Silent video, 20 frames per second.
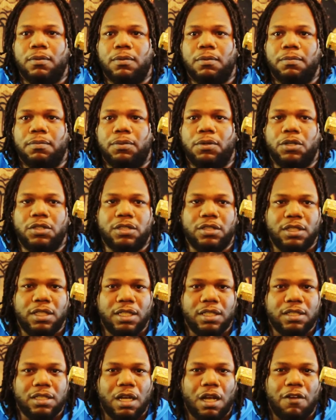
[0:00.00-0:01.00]
Personally,
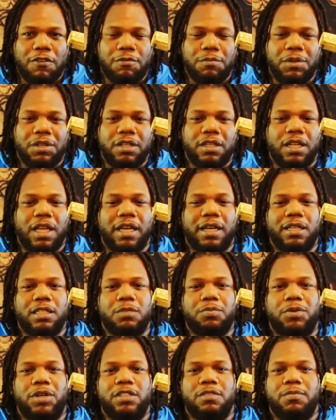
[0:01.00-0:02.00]
it's hard for me to like
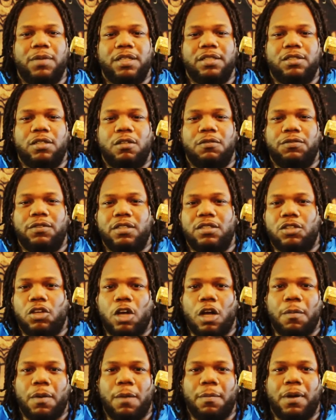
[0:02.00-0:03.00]
express myself, to talk
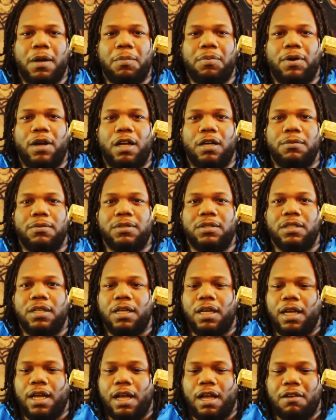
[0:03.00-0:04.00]
about my problems.
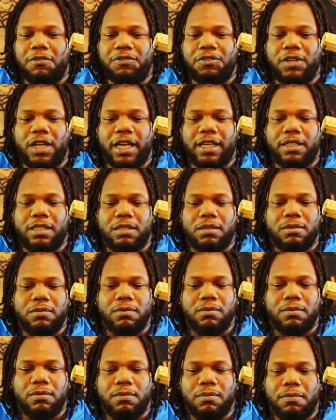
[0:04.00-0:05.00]
I feel like
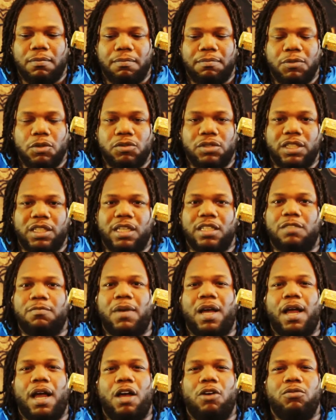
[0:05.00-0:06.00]
music is
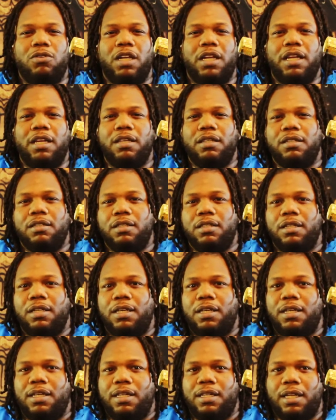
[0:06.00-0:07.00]
my outlet.
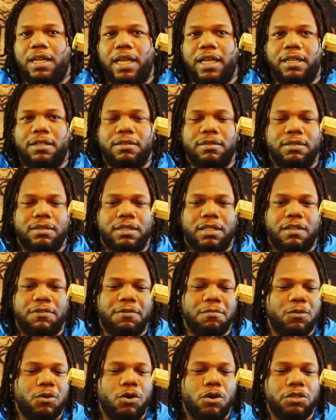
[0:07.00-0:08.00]
Like if
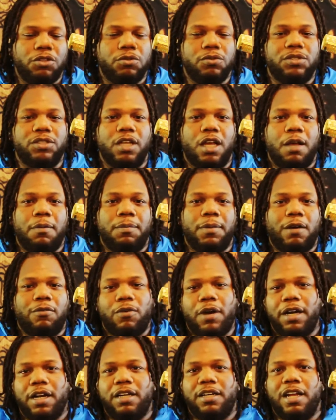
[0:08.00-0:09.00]
I'm going through something, I
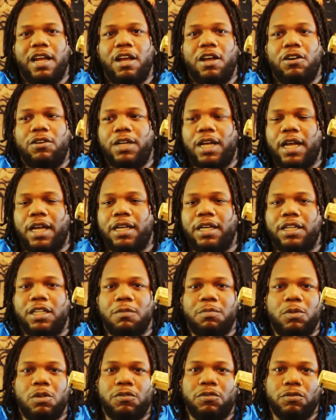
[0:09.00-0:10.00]
write it down, I hit the
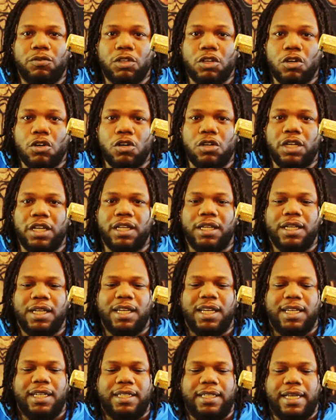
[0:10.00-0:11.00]
booth and record it.
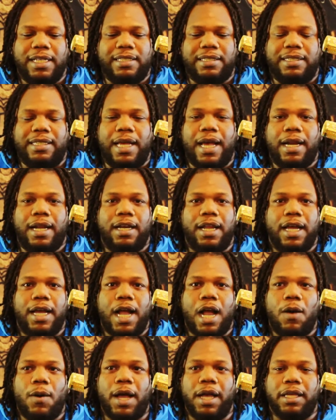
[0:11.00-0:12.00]
That's kind of like
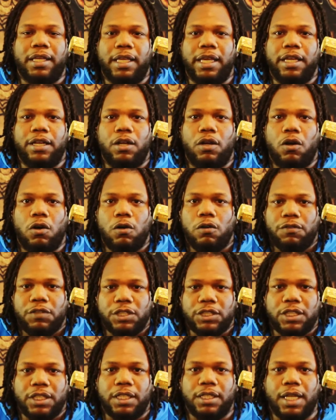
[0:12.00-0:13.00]
how I get over
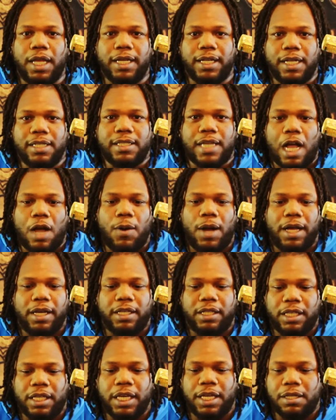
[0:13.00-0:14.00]
shit. Like that's how I
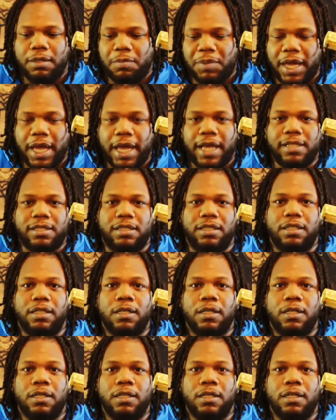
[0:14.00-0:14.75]
get past it.